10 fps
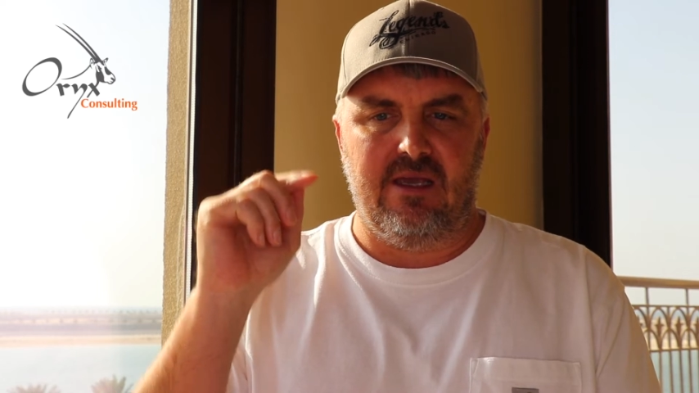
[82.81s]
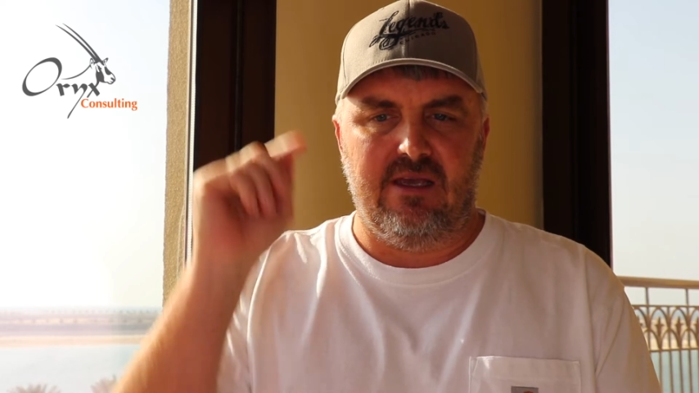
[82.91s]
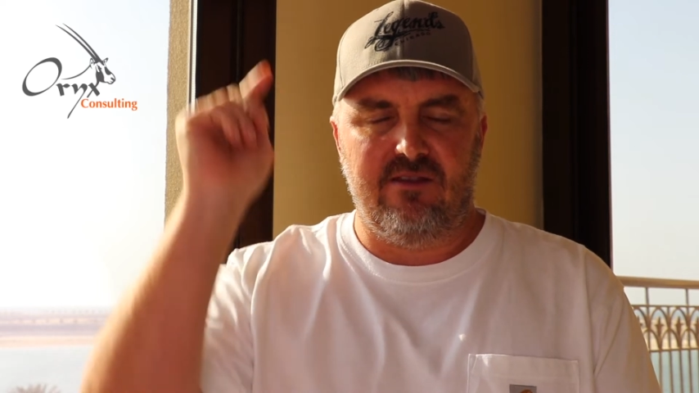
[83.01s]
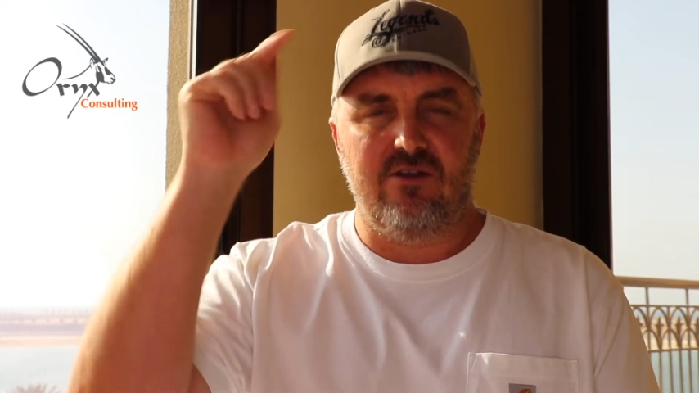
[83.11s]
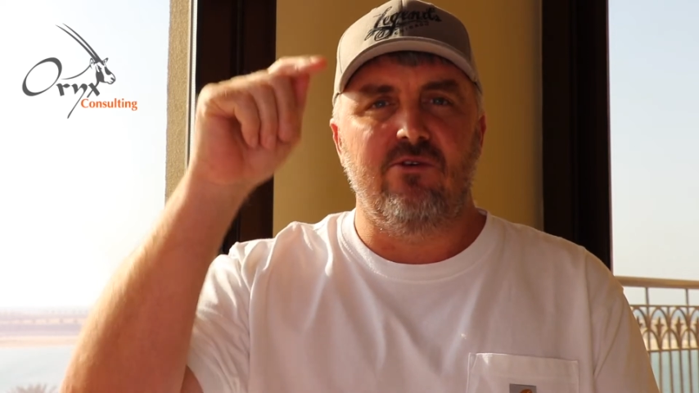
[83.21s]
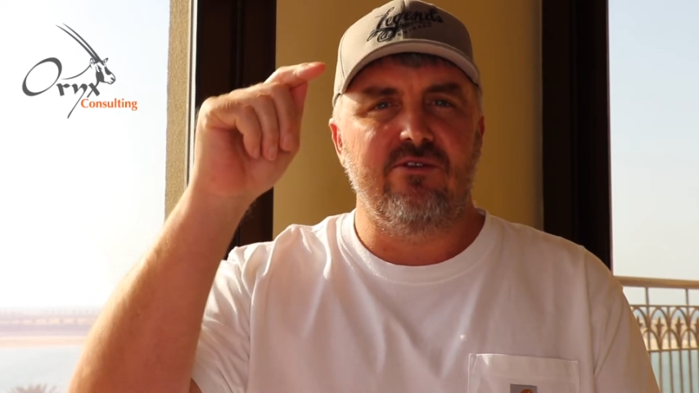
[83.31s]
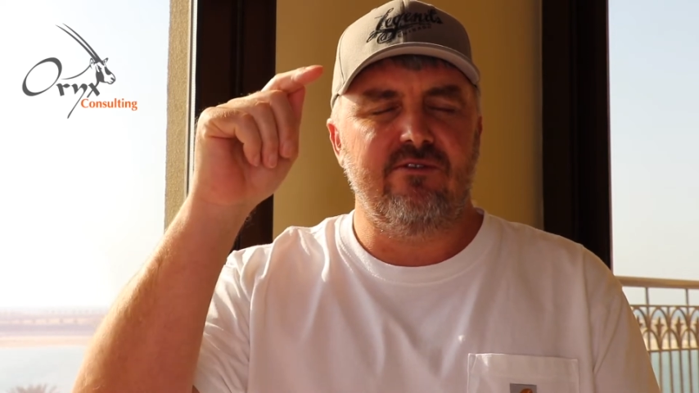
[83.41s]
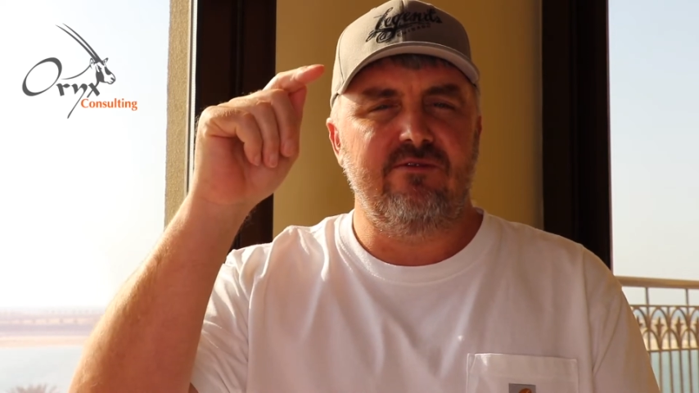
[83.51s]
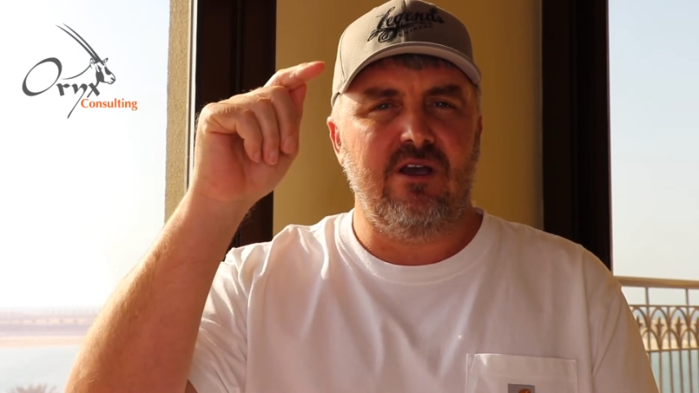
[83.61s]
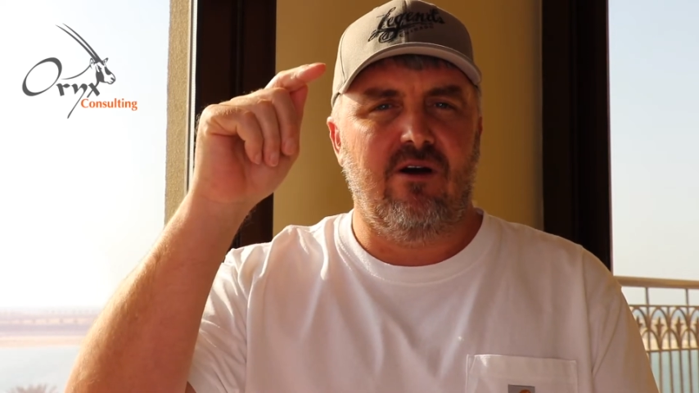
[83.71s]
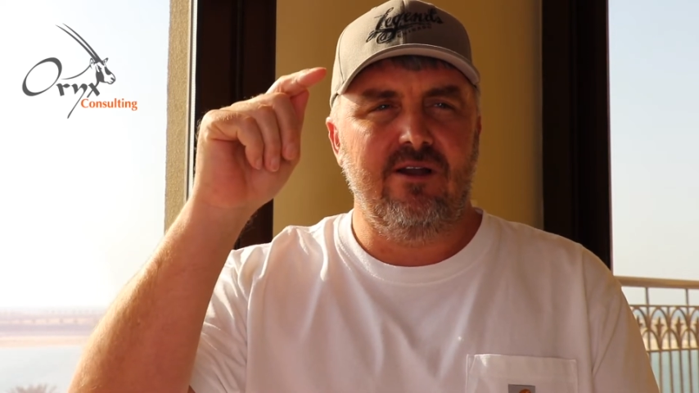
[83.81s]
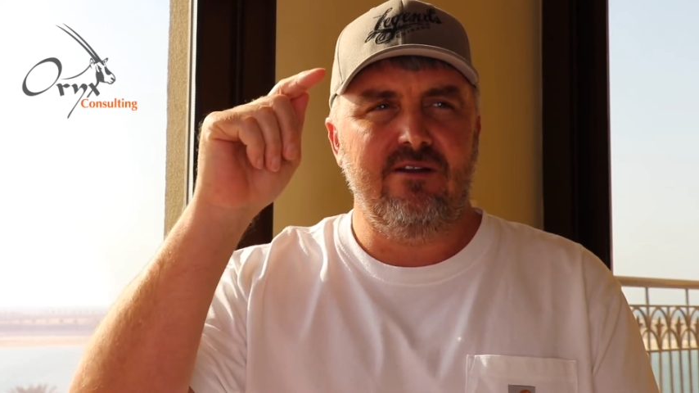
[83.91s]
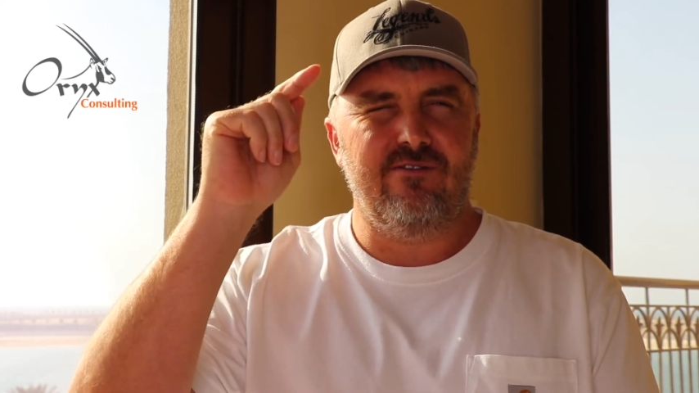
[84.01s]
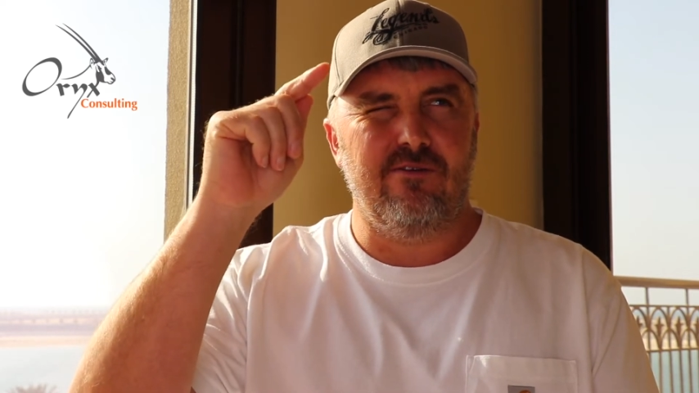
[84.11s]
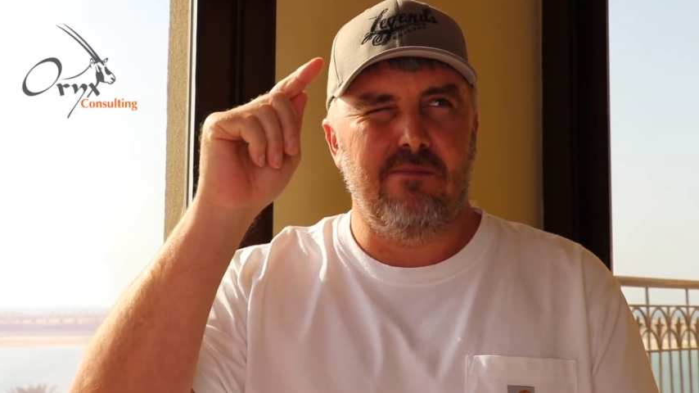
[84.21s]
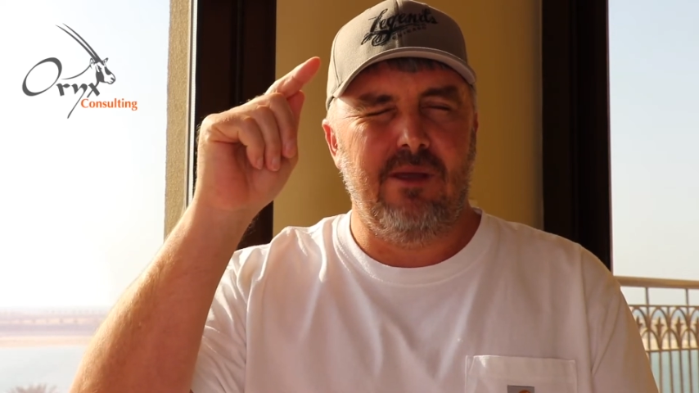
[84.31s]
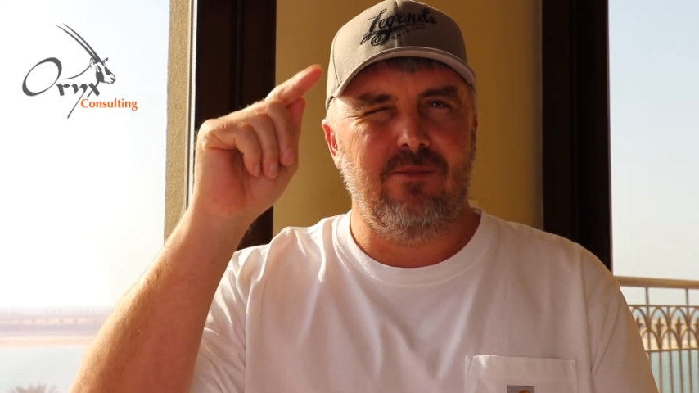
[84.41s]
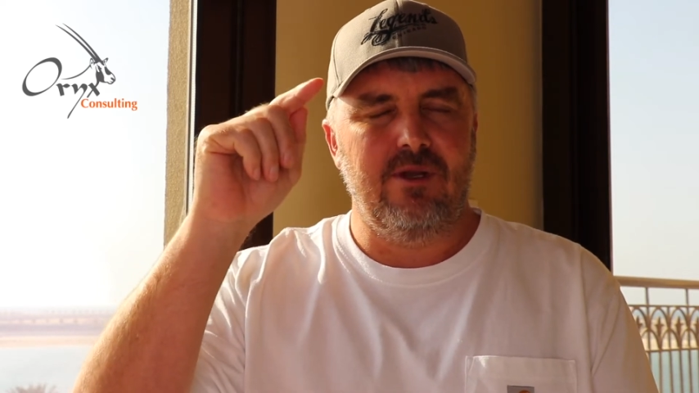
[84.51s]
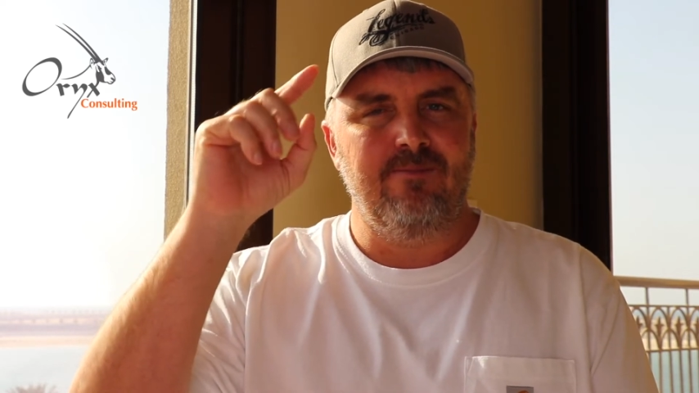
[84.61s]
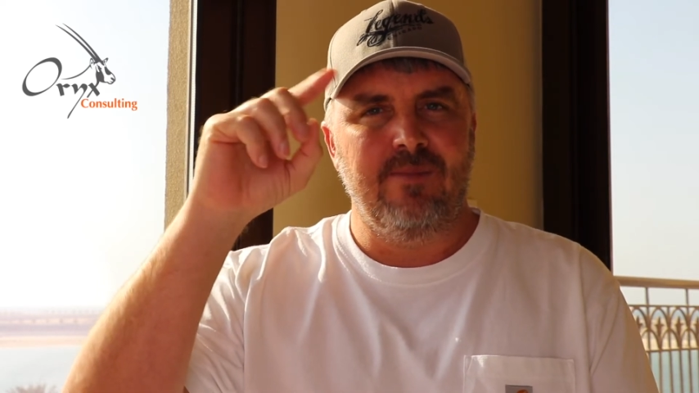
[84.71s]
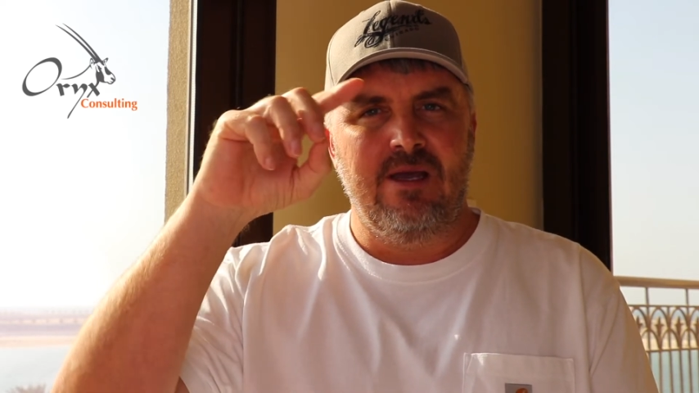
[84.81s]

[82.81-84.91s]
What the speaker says: at the north of the island from memory,